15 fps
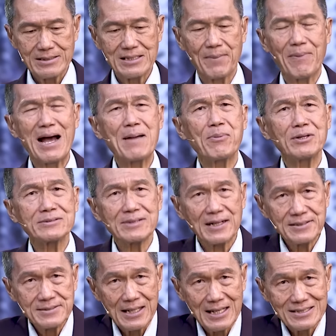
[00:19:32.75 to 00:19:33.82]
The Bible
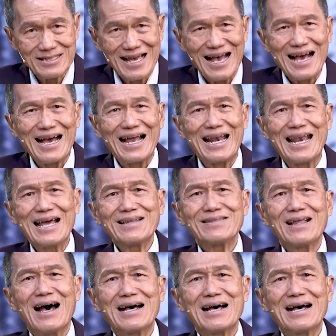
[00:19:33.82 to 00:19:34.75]
tells us, let